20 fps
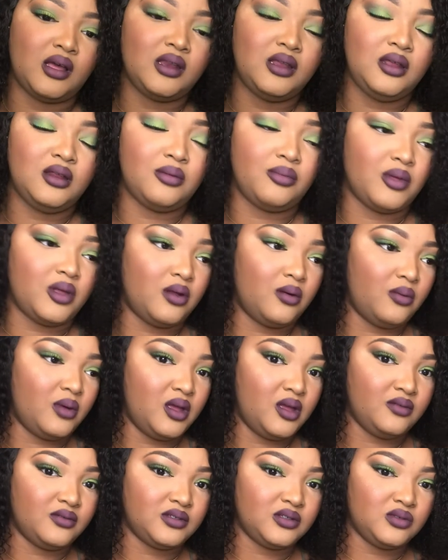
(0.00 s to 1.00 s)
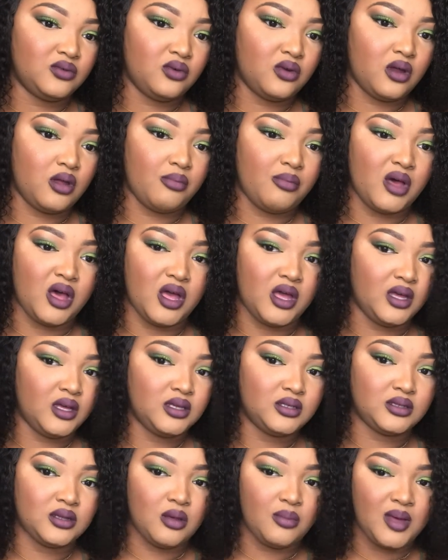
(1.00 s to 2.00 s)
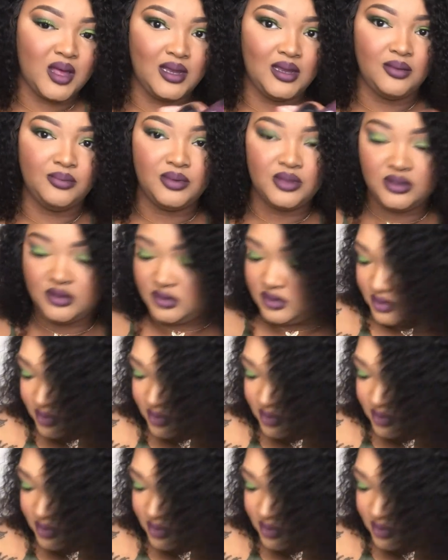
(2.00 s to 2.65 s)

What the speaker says: I need a better way of storing mine because all my lippy